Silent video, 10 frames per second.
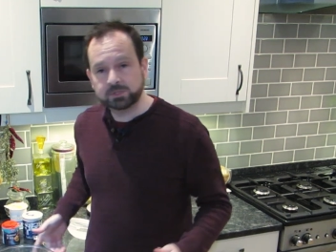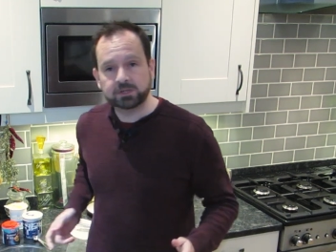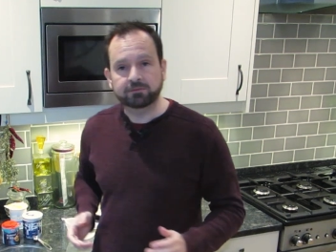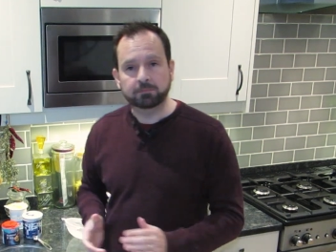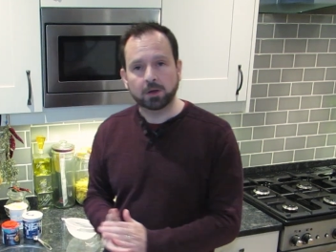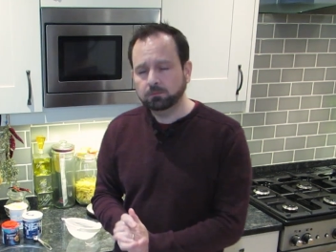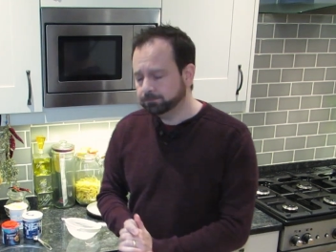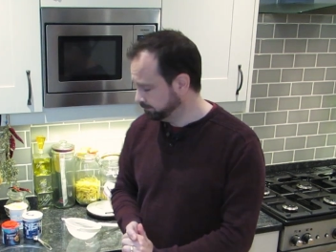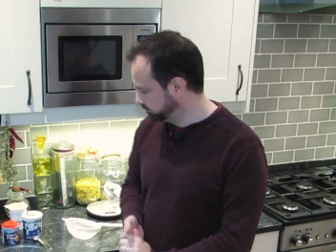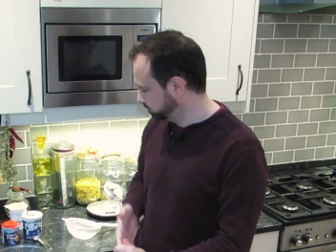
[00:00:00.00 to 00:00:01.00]
yourself a bowl,
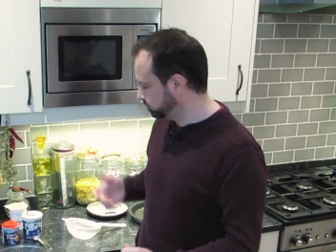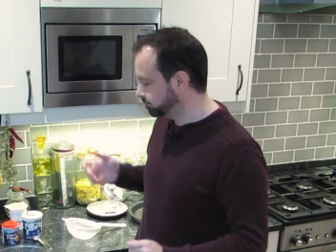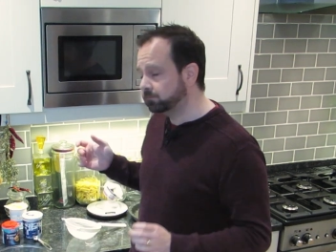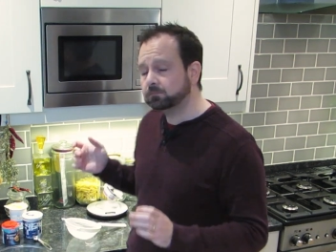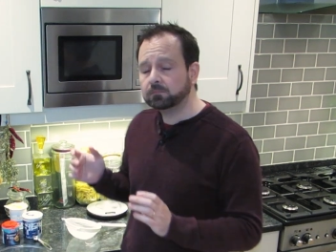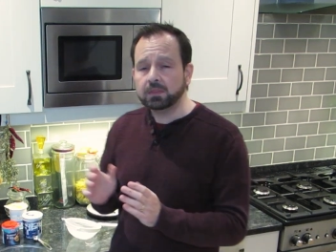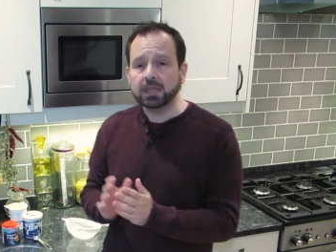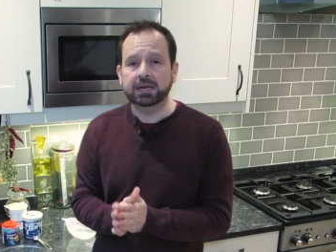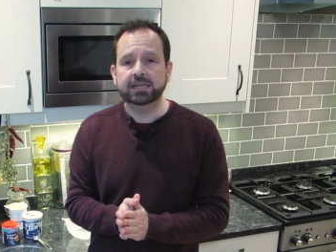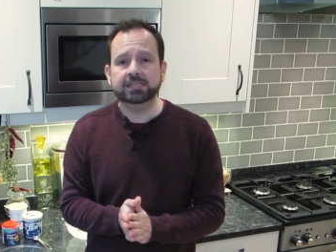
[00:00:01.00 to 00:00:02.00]

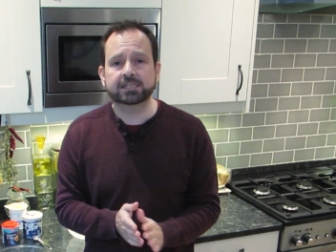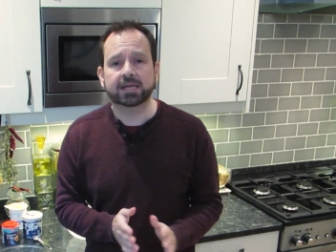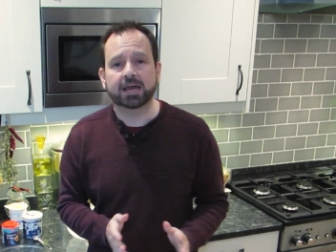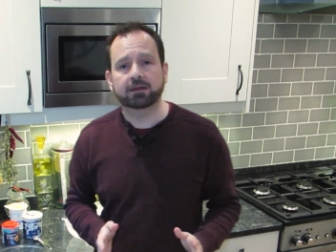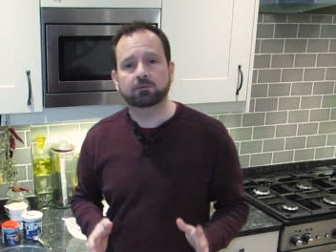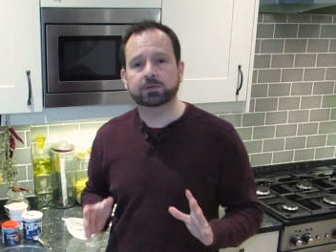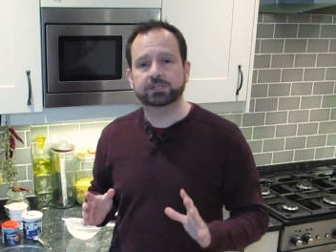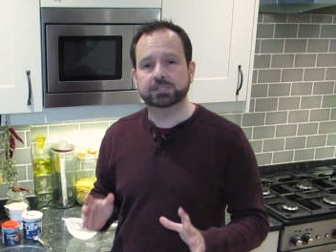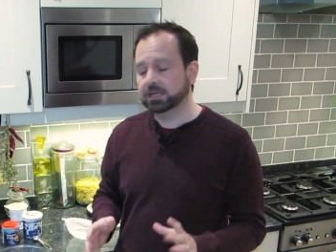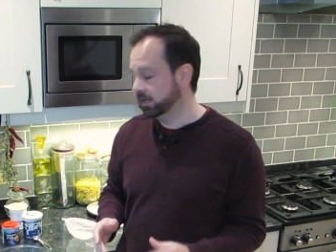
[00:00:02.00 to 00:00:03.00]
and into that, we're
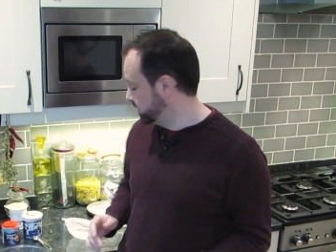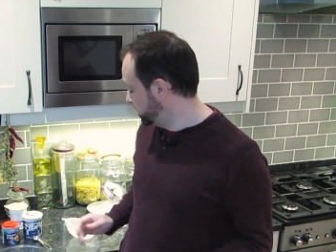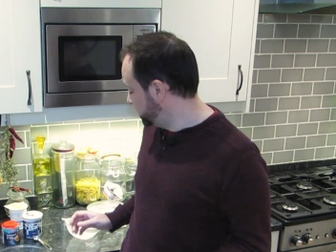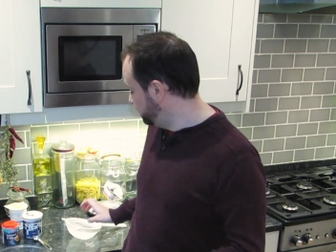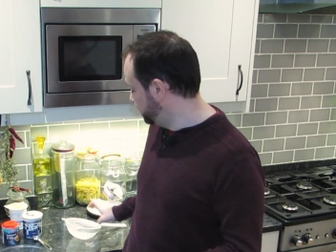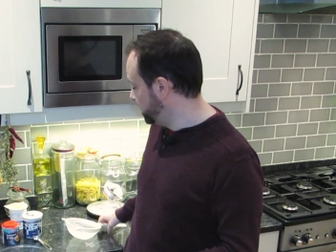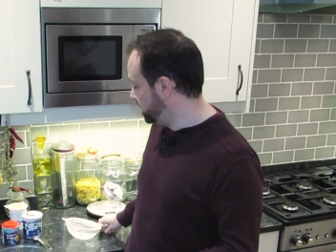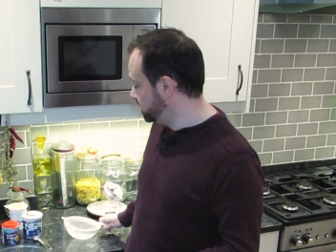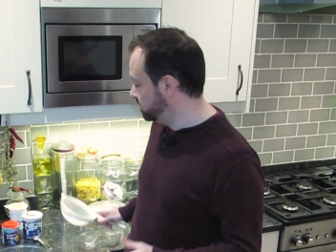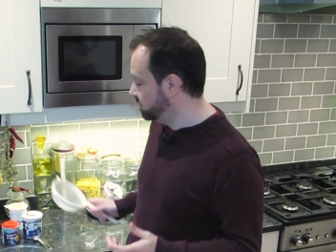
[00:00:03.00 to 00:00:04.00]
just gonna sift
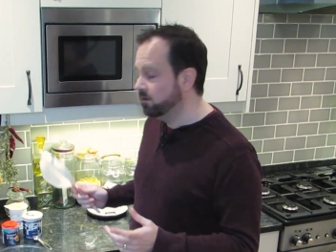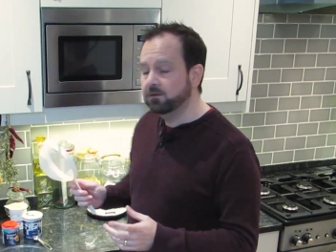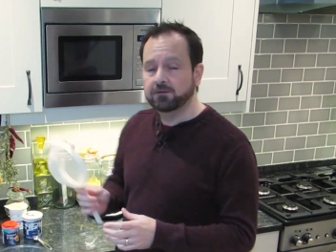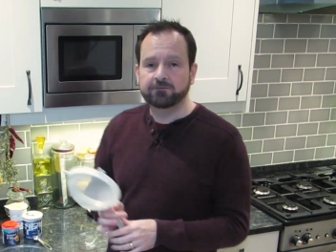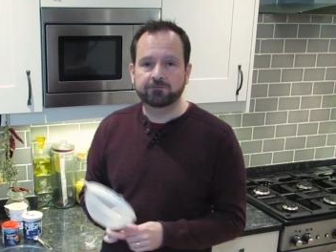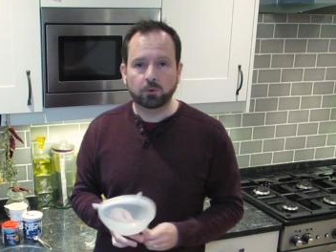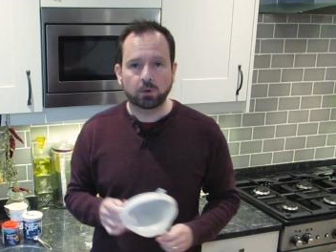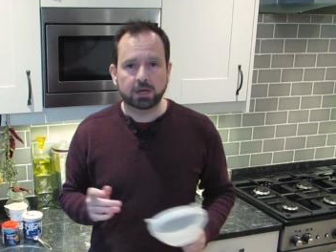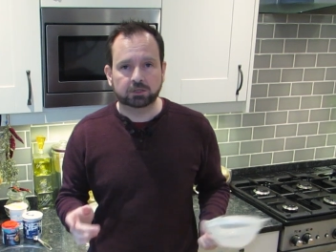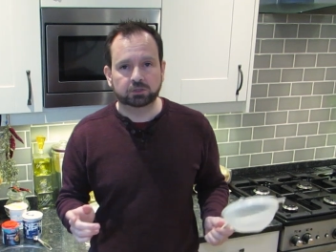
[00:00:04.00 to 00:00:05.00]
in
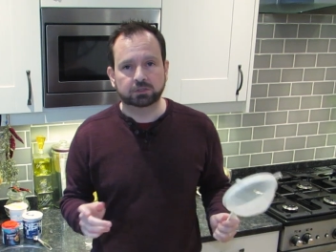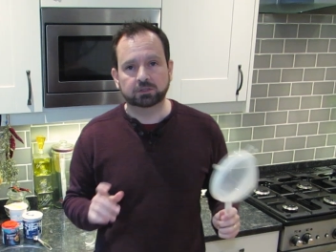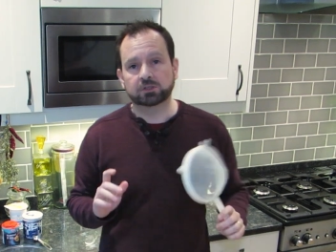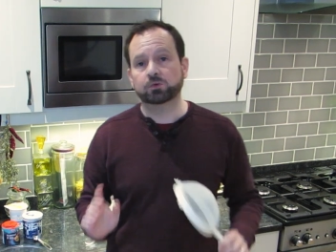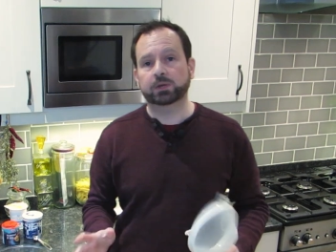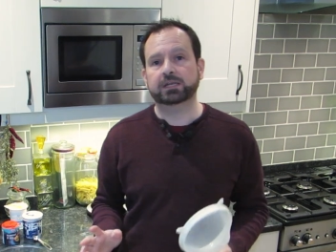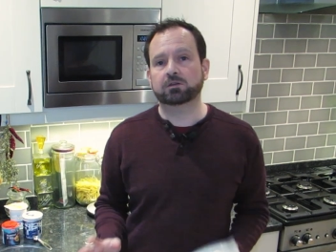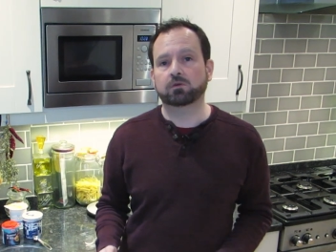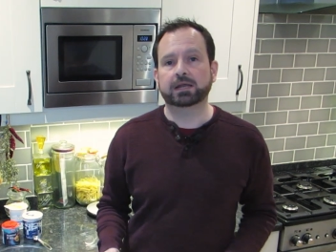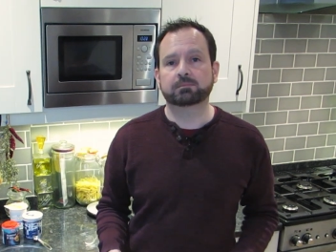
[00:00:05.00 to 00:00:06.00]
420
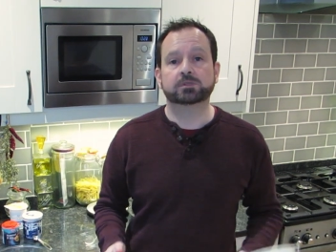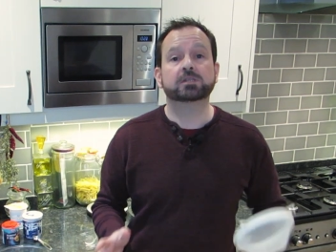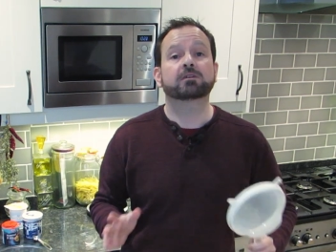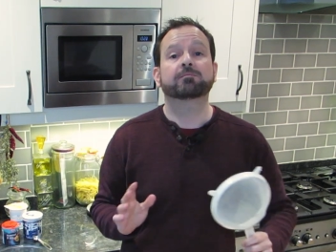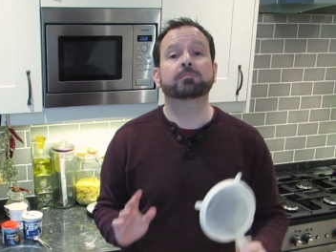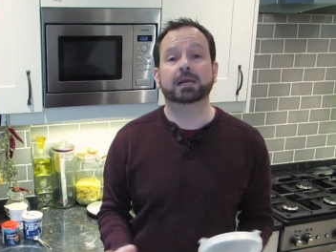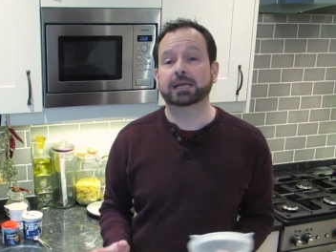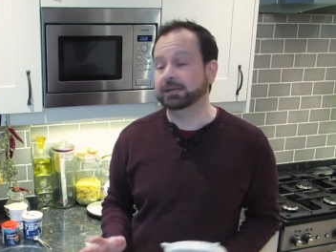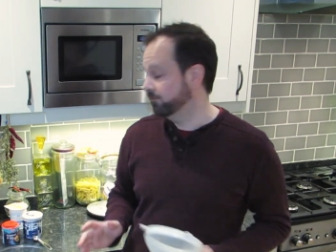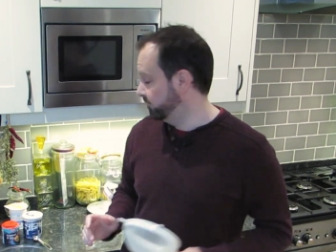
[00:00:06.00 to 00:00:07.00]
grams of plain